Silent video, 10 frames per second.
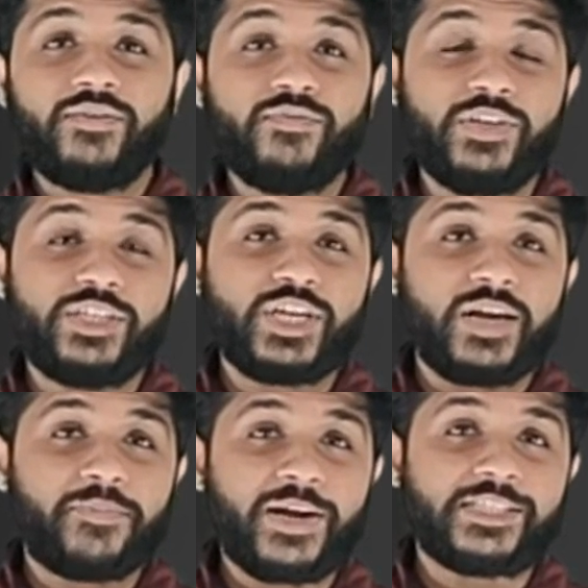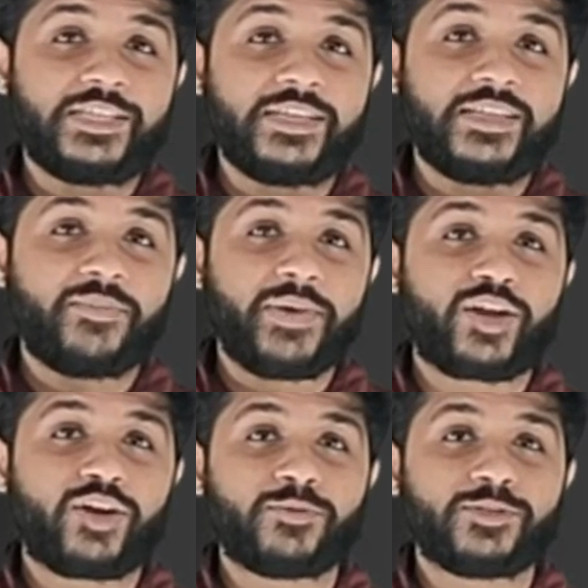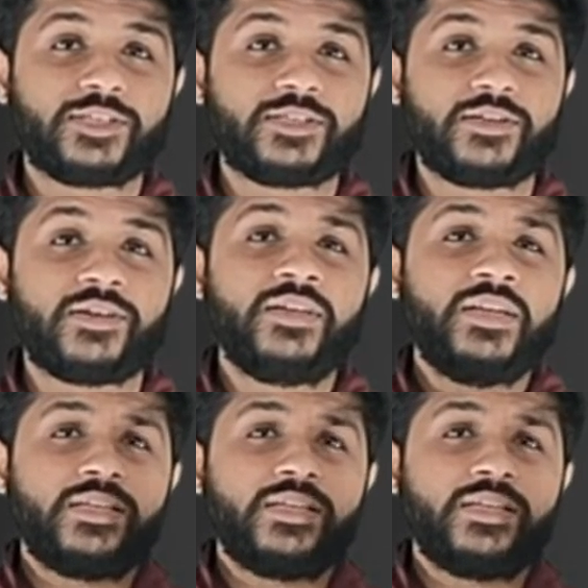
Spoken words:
which are present in the microprocessor.